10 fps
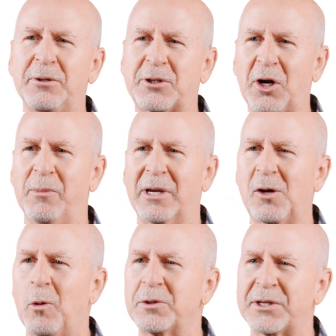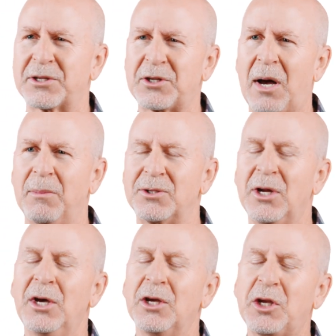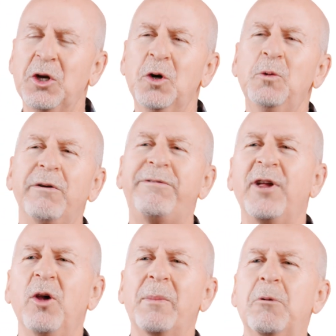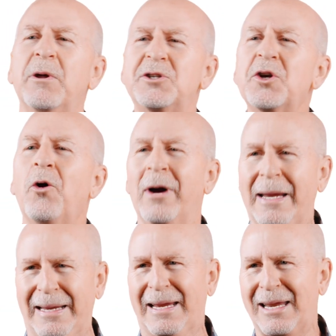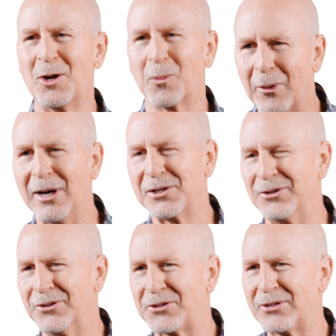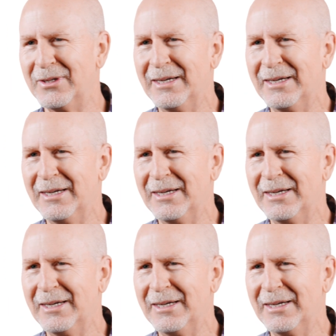sermon, quotes the psalmist, "You will fill me with joy in your presence."